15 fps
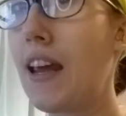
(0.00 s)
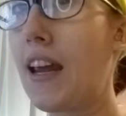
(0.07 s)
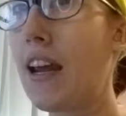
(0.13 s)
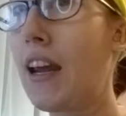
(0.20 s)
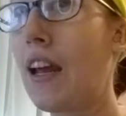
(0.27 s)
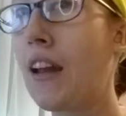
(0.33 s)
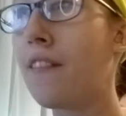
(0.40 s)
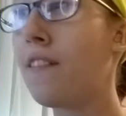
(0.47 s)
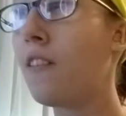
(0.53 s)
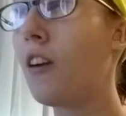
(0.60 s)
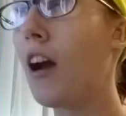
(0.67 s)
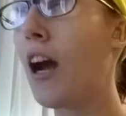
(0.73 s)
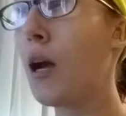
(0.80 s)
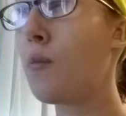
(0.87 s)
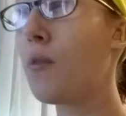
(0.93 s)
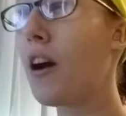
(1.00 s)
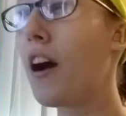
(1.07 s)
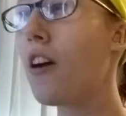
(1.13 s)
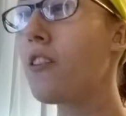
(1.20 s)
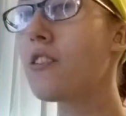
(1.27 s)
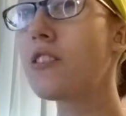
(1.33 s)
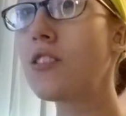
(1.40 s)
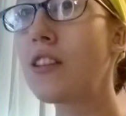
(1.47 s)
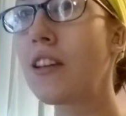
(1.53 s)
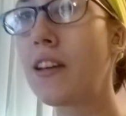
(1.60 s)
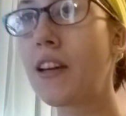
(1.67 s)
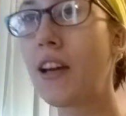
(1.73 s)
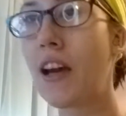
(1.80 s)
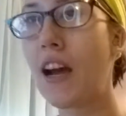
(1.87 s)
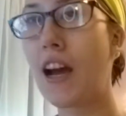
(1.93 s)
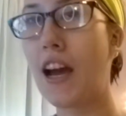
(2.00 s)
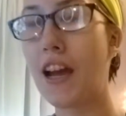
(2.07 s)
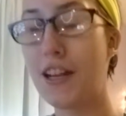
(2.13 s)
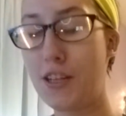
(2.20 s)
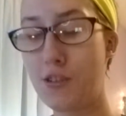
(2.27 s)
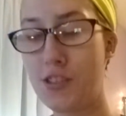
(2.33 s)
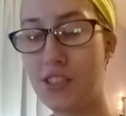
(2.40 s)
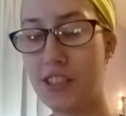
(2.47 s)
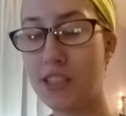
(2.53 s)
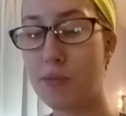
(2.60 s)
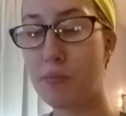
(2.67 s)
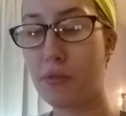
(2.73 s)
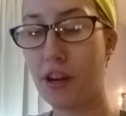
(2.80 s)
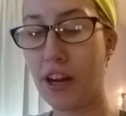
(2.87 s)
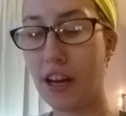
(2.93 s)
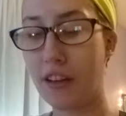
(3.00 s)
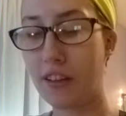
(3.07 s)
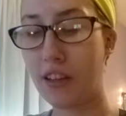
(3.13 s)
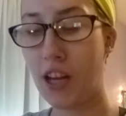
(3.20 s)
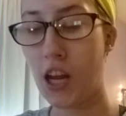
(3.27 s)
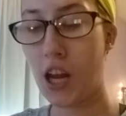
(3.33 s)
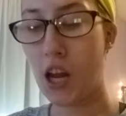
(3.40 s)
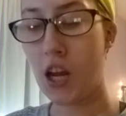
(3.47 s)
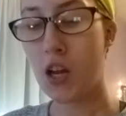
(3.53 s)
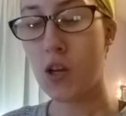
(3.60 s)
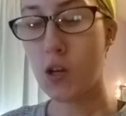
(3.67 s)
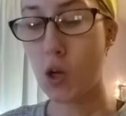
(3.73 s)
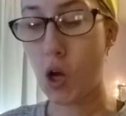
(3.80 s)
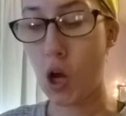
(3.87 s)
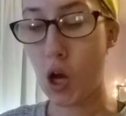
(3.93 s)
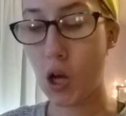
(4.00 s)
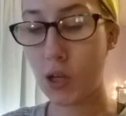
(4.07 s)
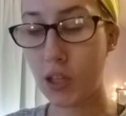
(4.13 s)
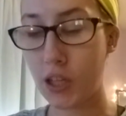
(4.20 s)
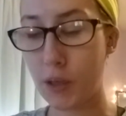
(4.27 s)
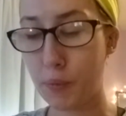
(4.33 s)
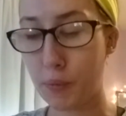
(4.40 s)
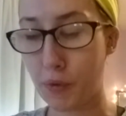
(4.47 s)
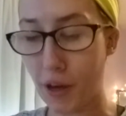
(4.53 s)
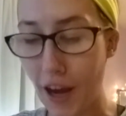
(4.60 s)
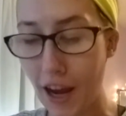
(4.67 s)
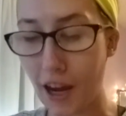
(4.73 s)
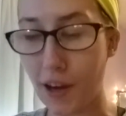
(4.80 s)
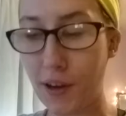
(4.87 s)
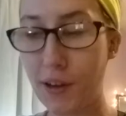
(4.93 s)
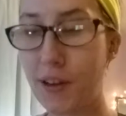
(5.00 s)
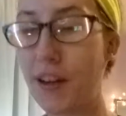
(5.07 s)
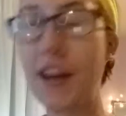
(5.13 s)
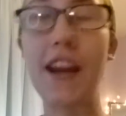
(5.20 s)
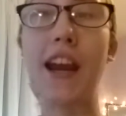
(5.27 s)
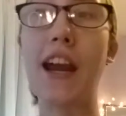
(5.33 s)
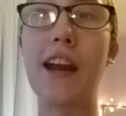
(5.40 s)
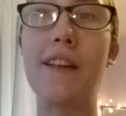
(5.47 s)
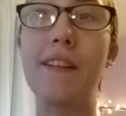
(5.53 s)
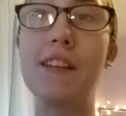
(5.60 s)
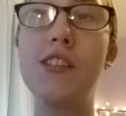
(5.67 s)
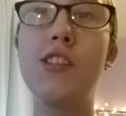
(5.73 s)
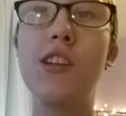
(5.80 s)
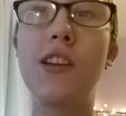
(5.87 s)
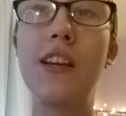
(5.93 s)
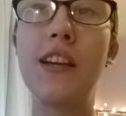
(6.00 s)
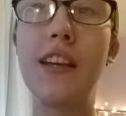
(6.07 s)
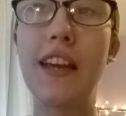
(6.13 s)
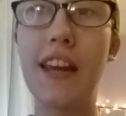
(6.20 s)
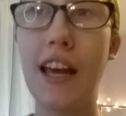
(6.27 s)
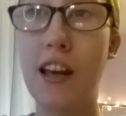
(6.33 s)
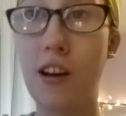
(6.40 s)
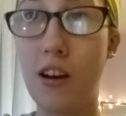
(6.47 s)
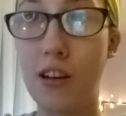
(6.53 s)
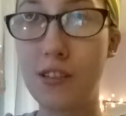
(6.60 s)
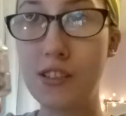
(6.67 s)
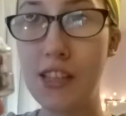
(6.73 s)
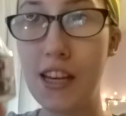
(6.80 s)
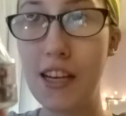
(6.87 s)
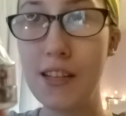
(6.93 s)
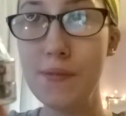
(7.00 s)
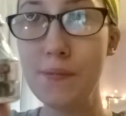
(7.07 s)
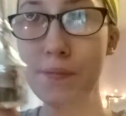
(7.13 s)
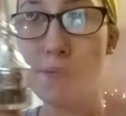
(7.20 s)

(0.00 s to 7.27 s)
And for eyebrows, I use this brand called Ka-Brow, and this you can get at Ulta.